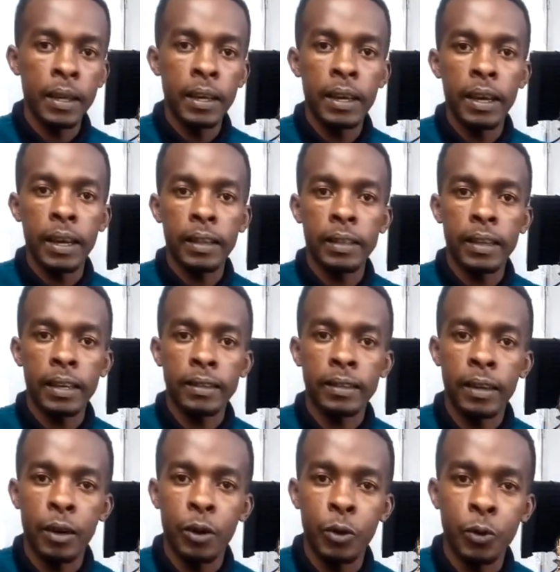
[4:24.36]
And that's
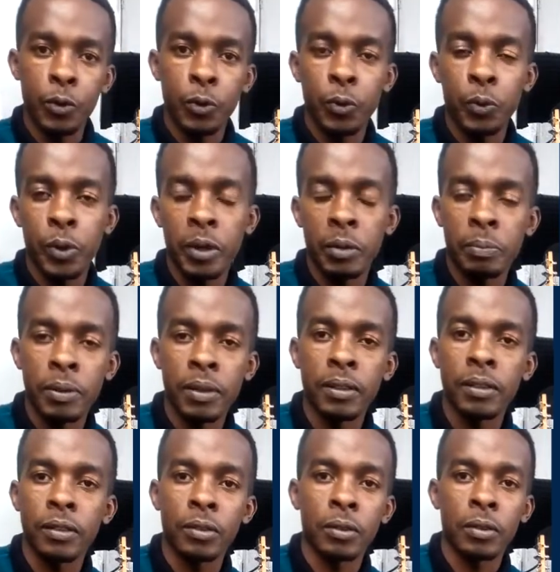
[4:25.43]
how you will play the
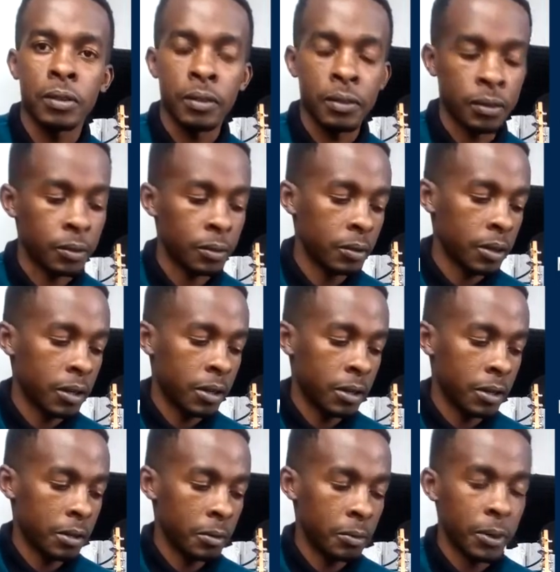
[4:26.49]
song. So
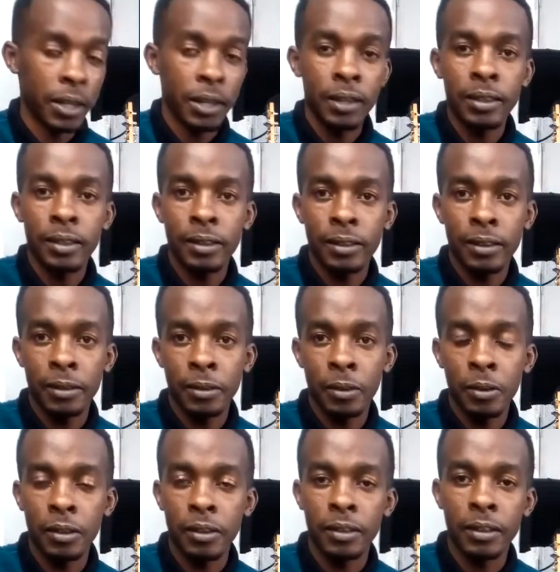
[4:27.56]
well, the song
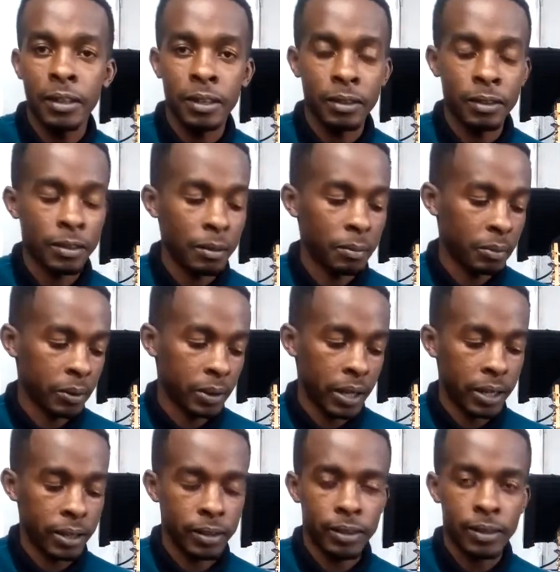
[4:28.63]
is as simple
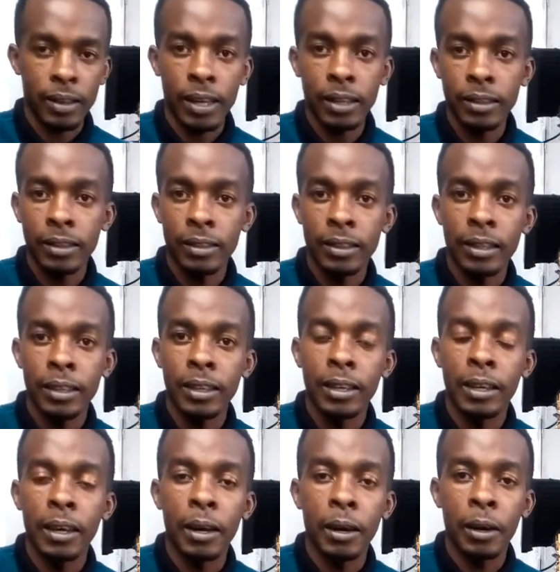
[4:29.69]
as that,
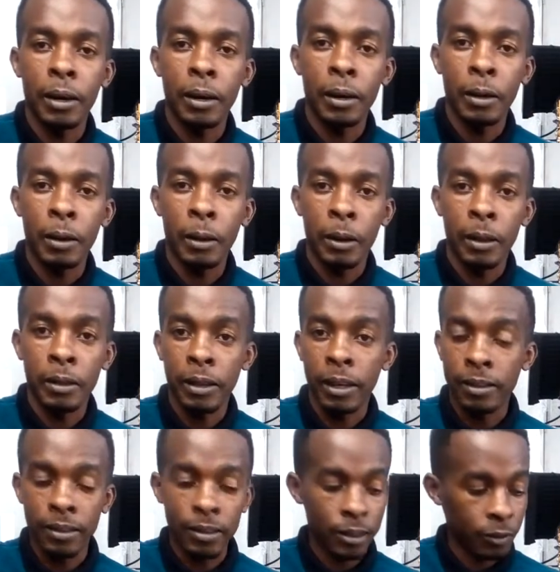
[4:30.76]
and that's
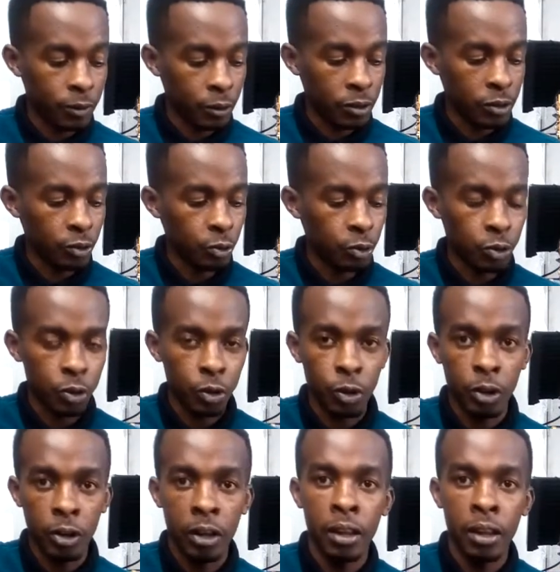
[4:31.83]
it for this tutorial.